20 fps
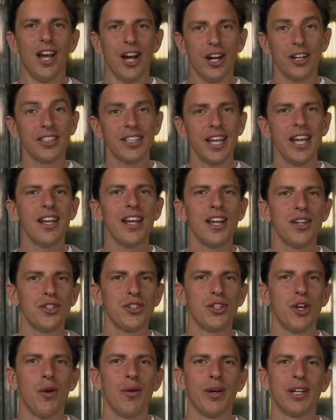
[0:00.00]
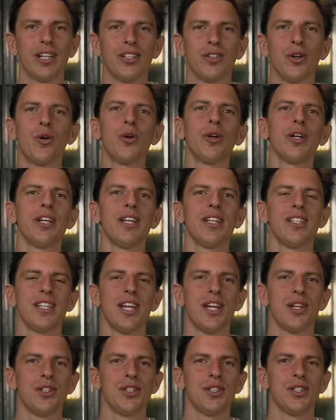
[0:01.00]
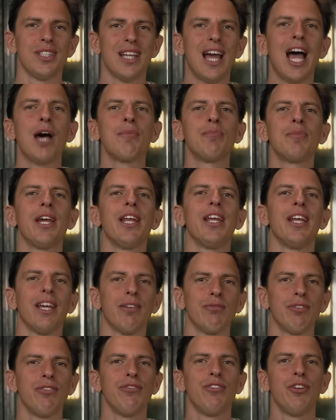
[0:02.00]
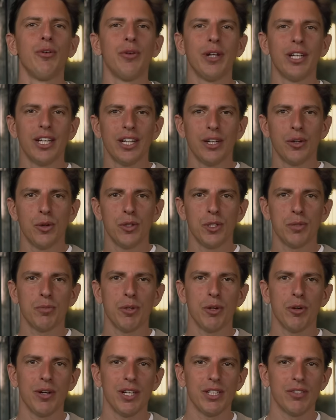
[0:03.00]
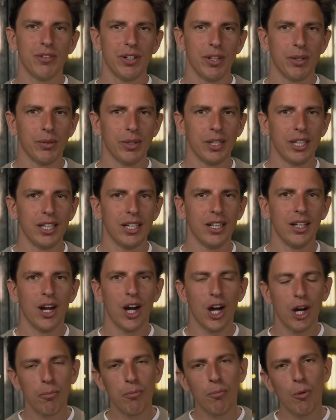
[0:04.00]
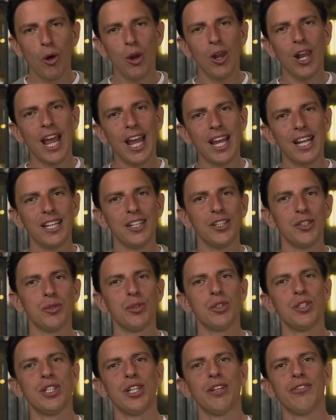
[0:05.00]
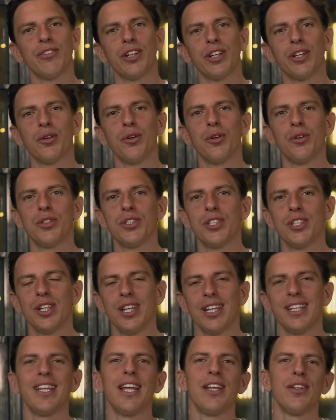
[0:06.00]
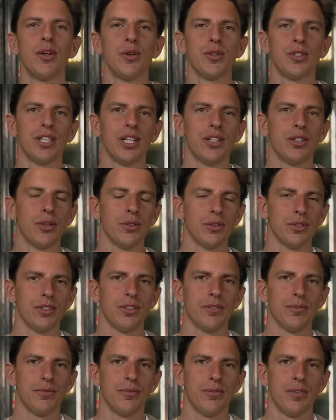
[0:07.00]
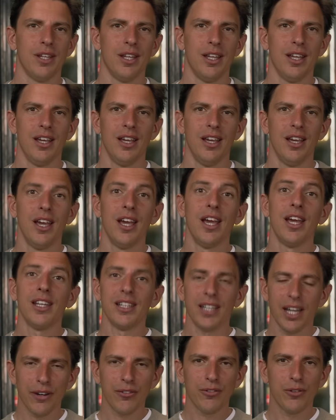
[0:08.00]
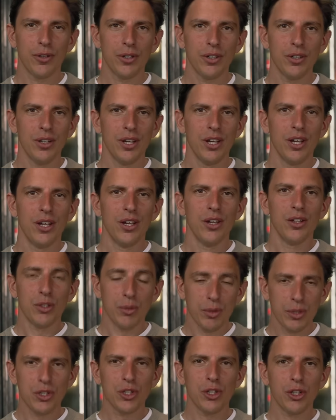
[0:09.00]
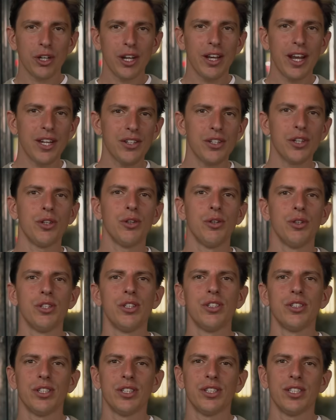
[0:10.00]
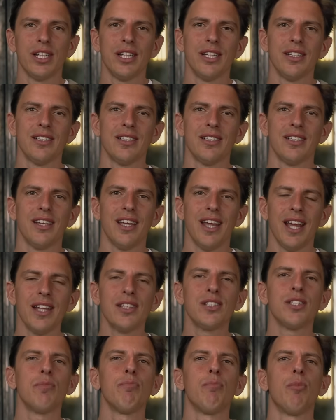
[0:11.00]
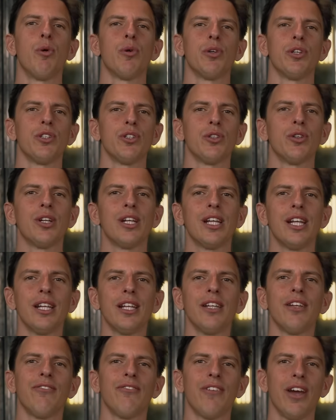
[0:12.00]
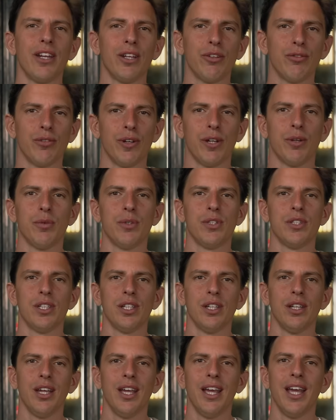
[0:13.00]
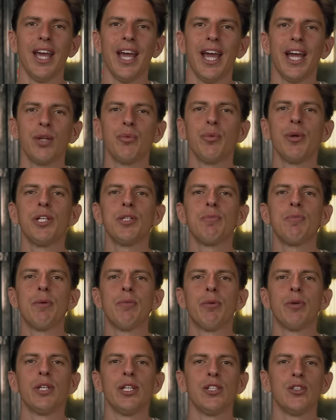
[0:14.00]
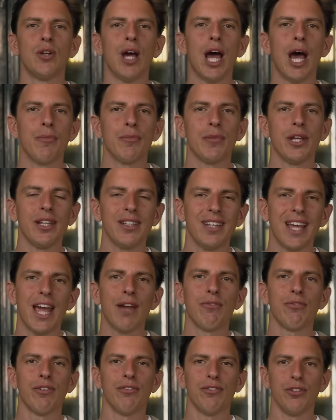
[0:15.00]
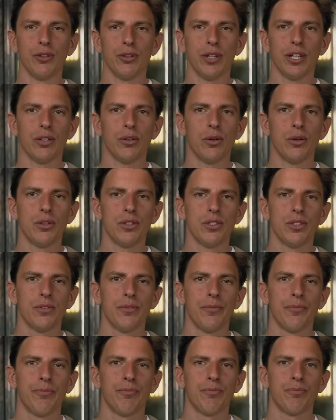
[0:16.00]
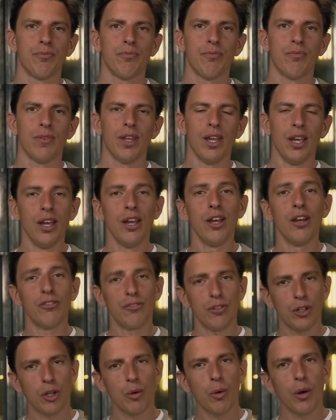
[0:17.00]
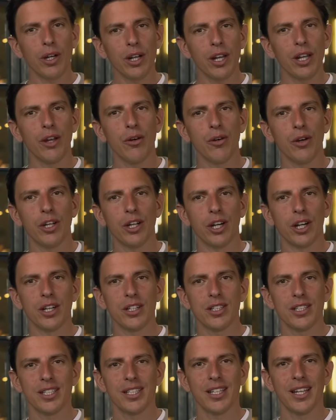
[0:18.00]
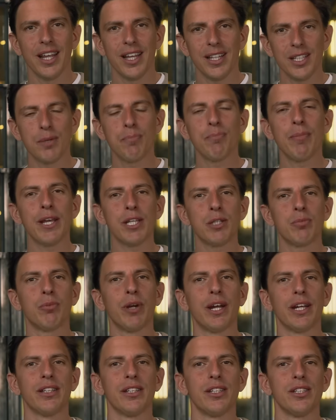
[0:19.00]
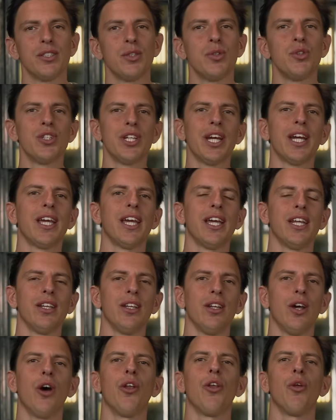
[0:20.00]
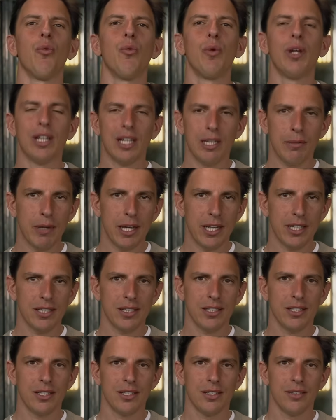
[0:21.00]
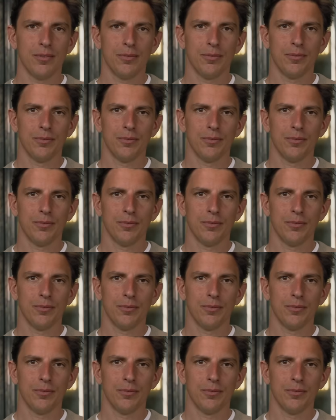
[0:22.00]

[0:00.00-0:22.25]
Our data is showing that organizations updating and reviewing their goals progress frequently are more likely to achieve their goals than those that don't. Therefore, to ensure that execution succeeds, it's important to clearly define the frequency at which people need to update and review their goals. For quarterly OKRs, it's a best practice to check in on a weekly basis.